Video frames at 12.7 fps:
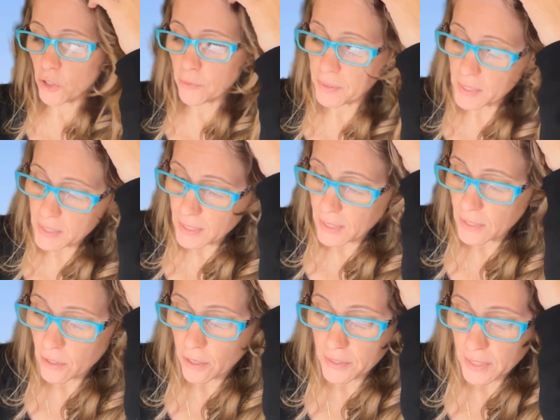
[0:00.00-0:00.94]
triplicities
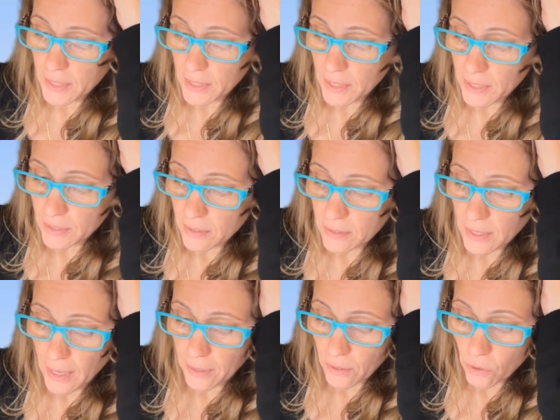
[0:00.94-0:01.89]
are dignities
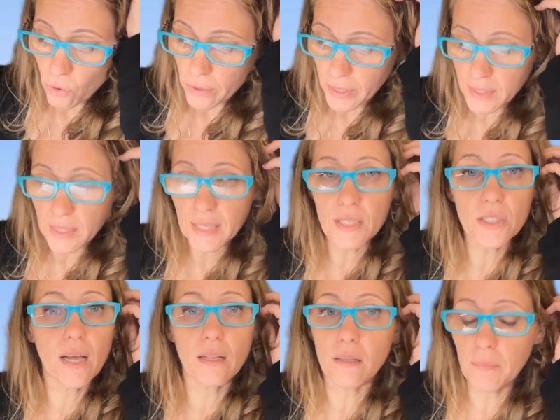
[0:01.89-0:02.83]
assigned according to each
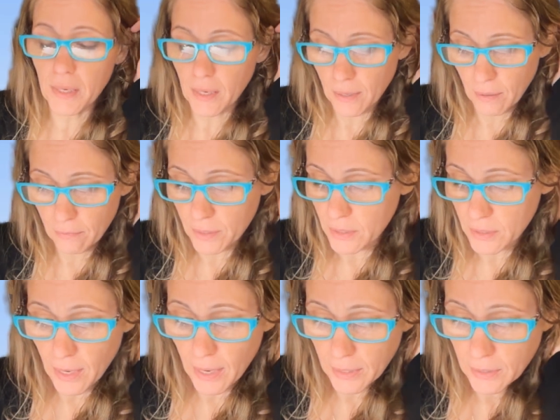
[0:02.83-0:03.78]
element of
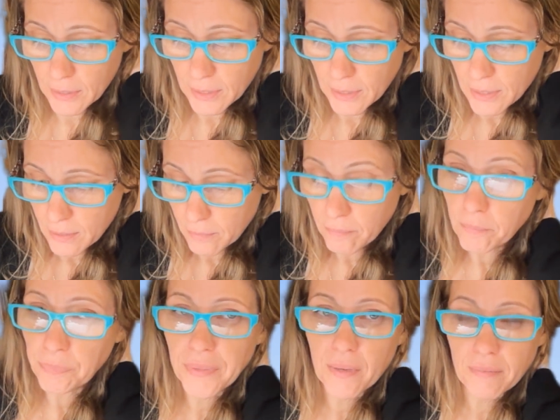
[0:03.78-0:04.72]

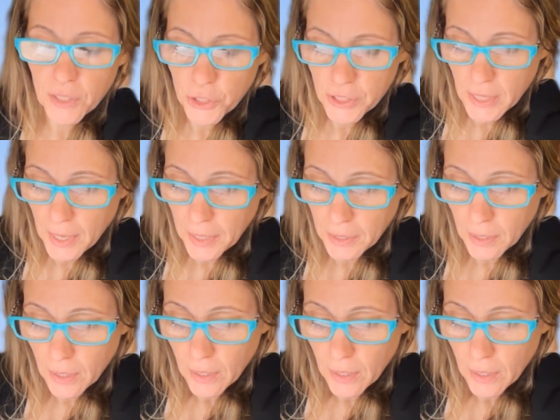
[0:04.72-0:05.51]
each sign.